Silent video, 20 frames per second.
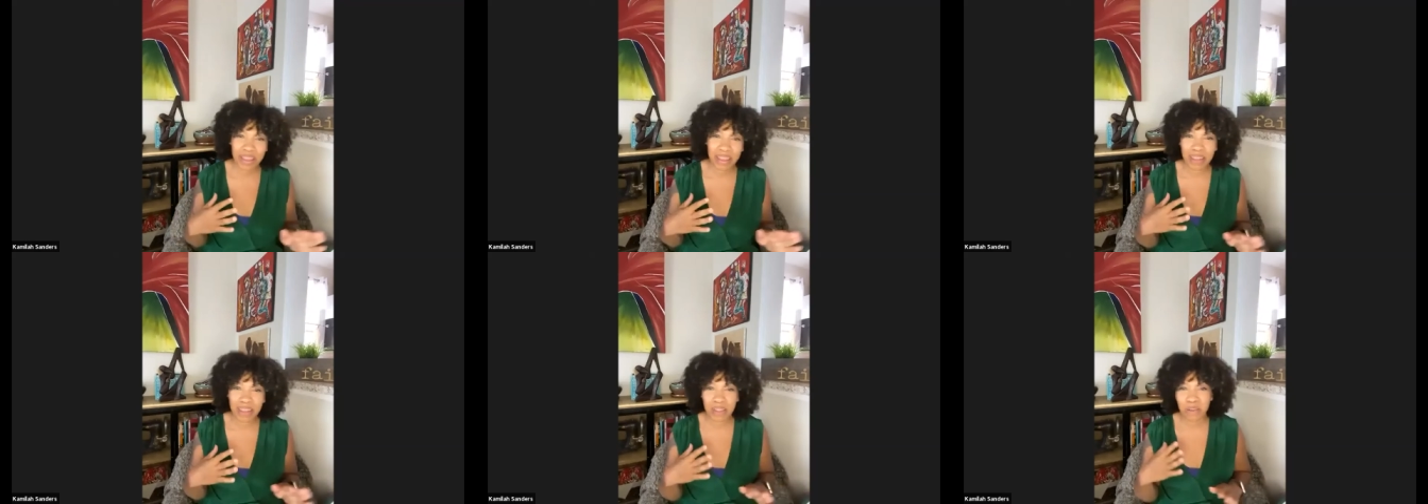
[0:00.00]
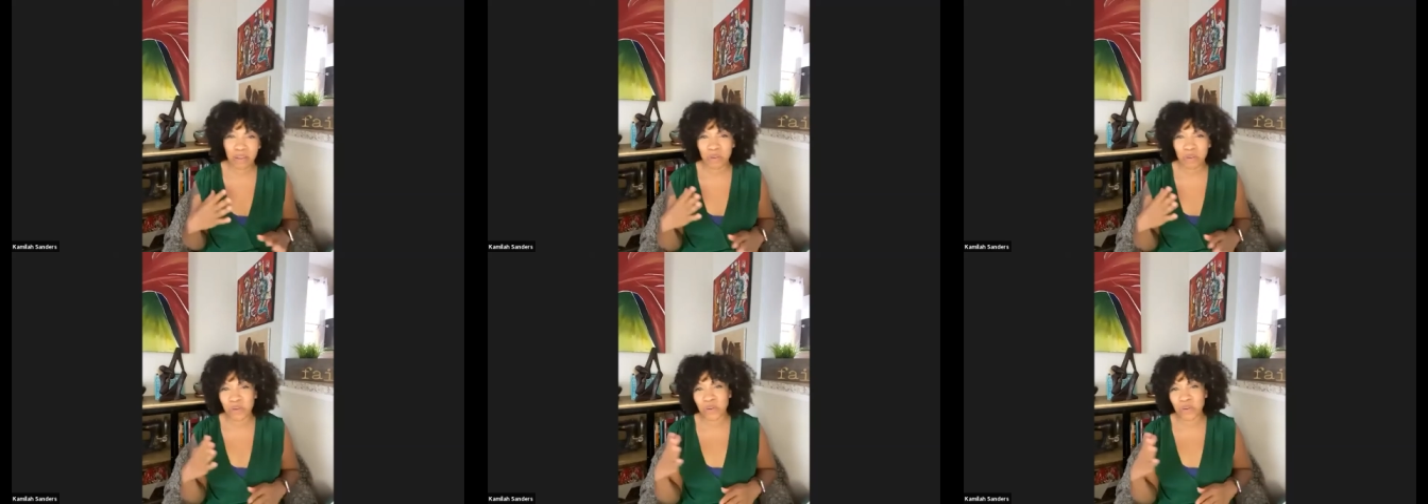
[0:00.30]

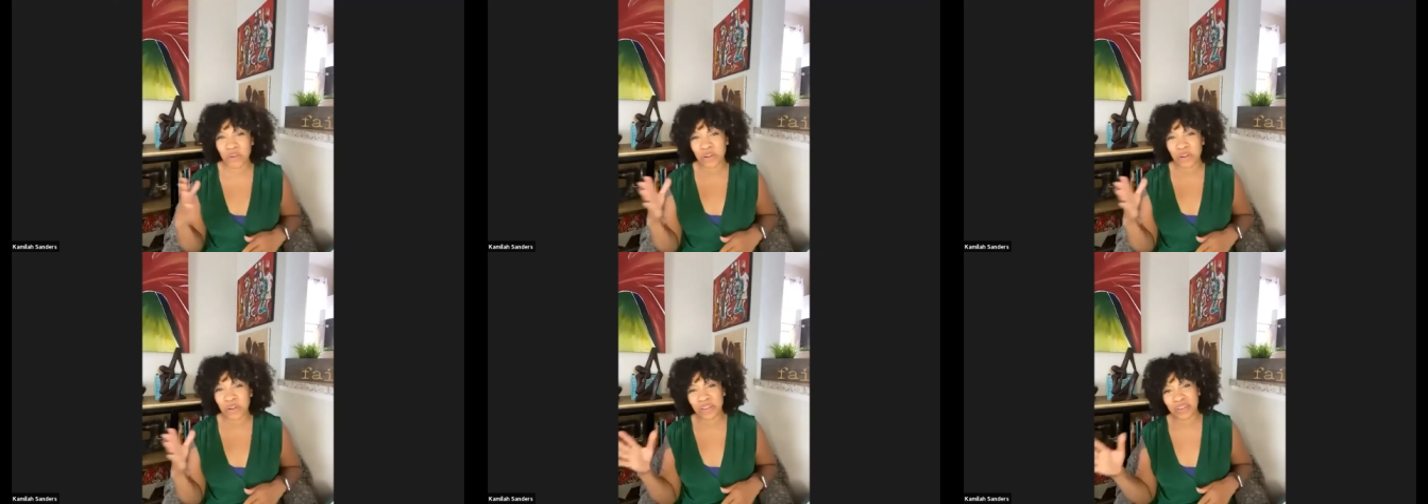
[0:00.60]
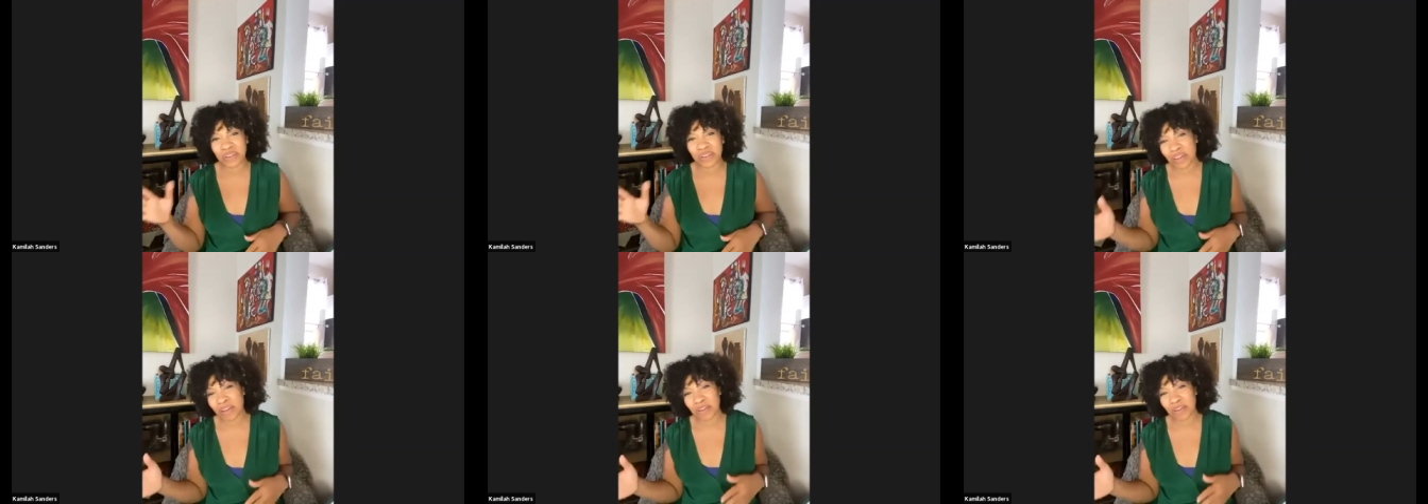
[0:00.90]
or, you
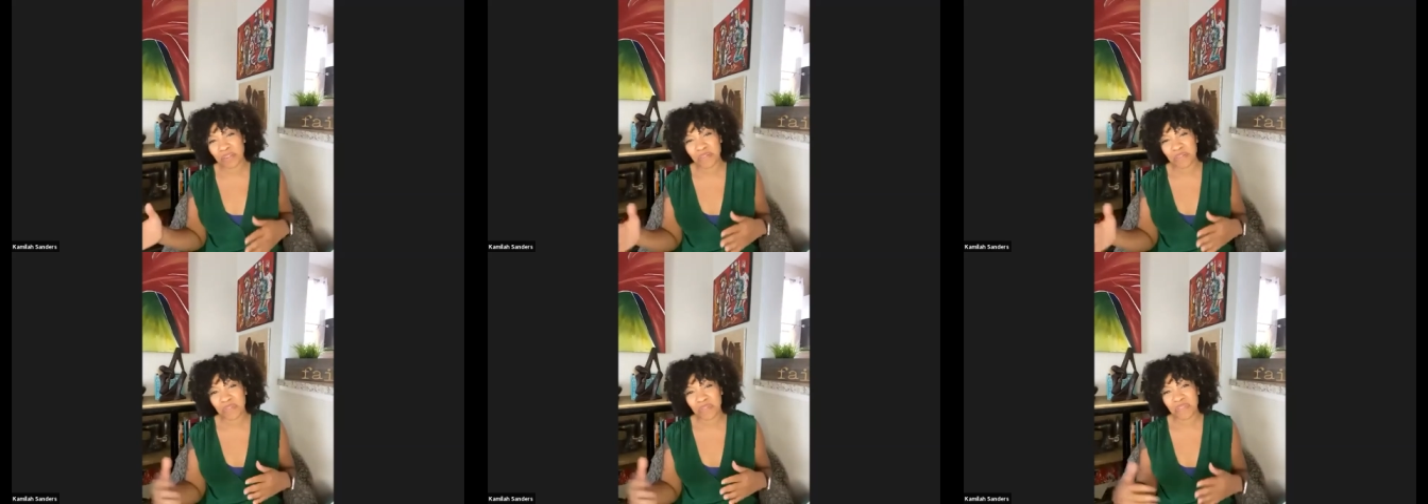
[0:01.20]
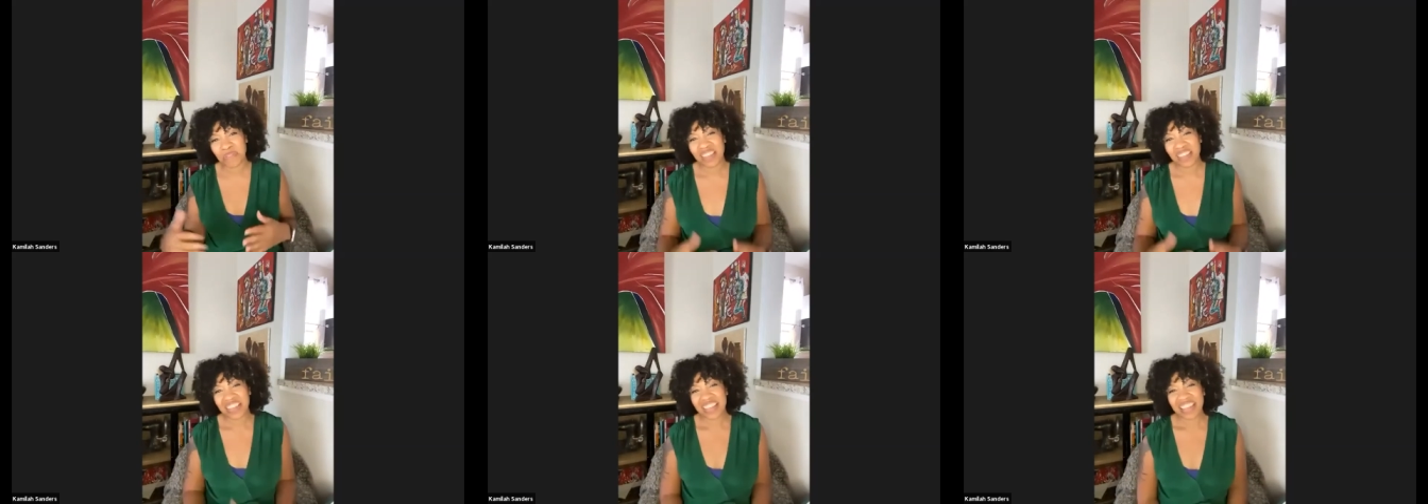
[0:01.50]
know,
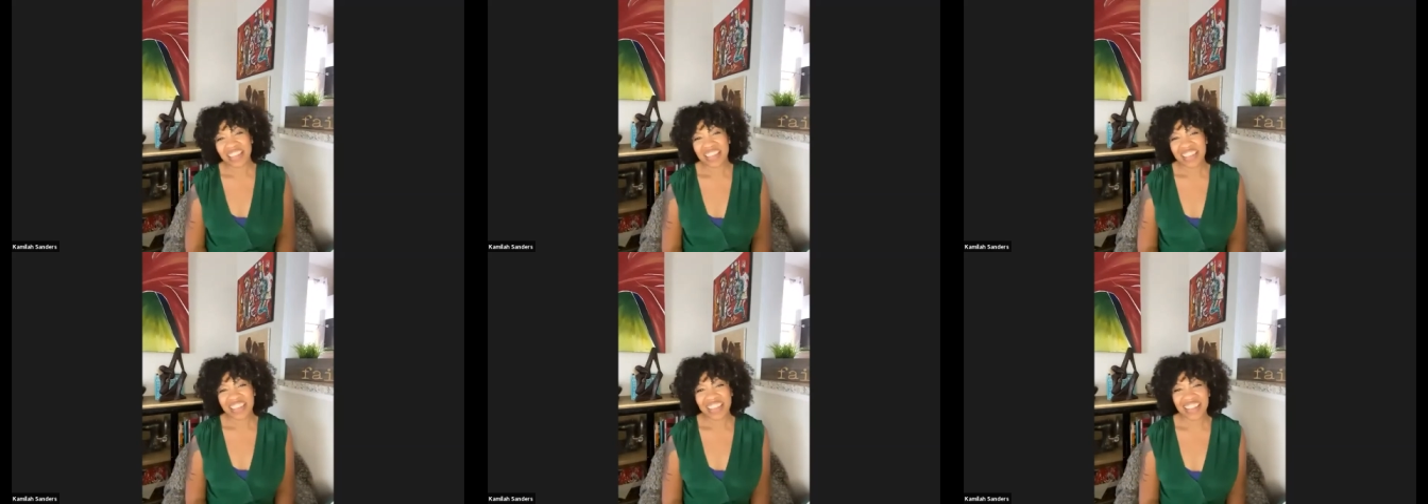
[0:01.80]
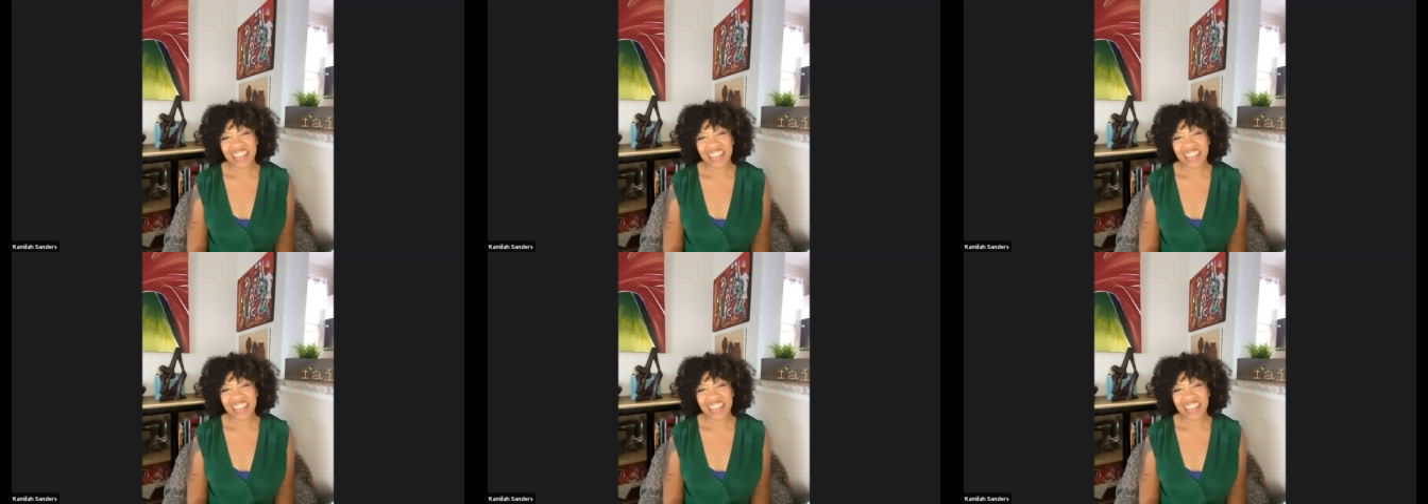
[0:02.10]
anything